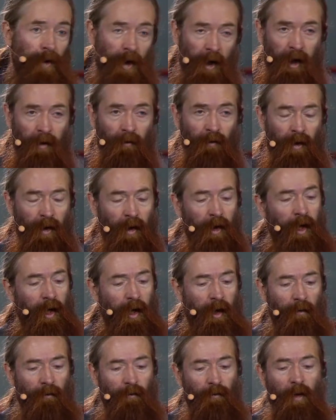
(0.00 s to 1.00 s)
even
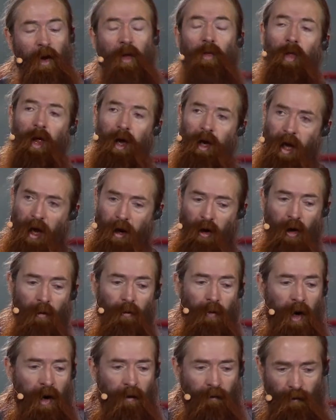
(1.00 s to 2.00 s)
if they
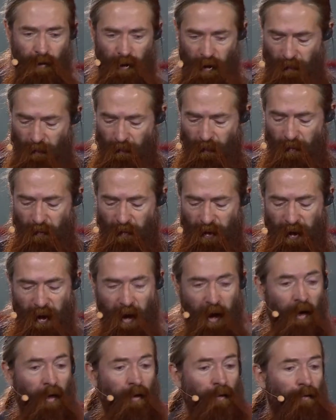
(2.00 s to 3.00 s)
cannot pay for them
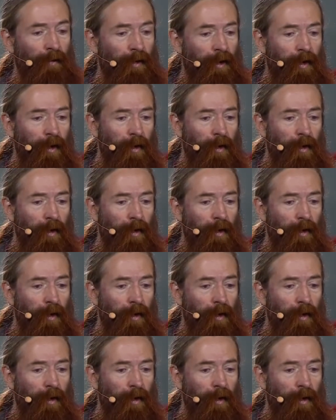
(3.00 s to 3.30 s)
themselves.